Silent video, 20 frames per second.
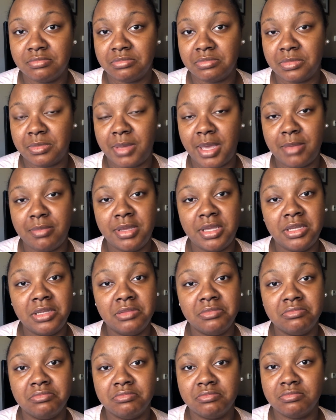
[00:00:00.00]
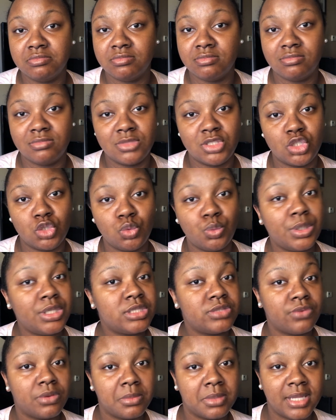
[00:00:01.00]
maybe 2
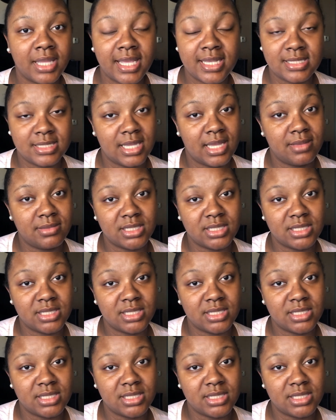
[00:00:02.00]
weeks from the last time.